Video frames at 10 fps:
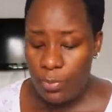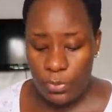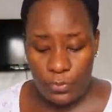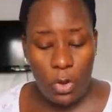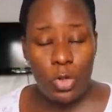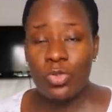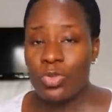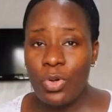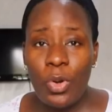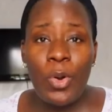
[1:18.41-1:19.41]
before,
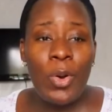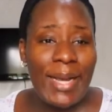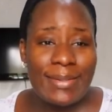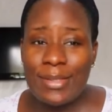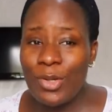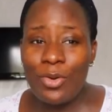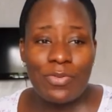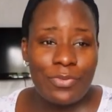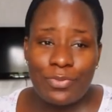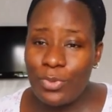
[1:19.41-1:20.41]
you know, I think
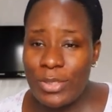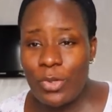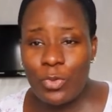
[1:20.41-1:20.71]
of one